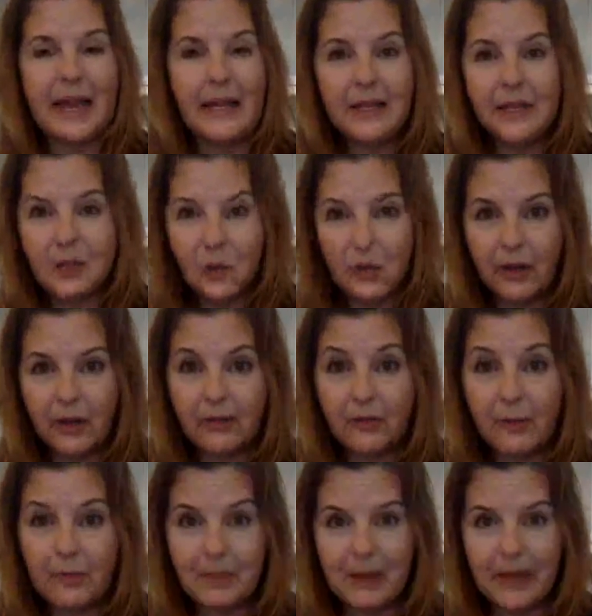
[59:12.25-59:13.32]
any sort
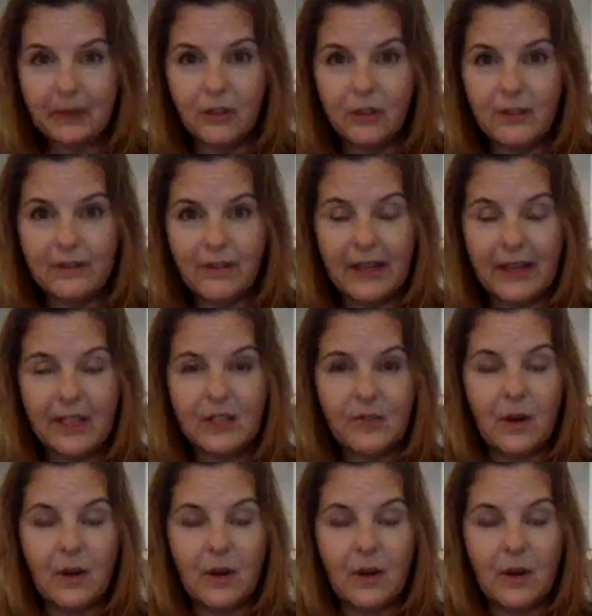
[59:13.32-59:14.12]
of blender device,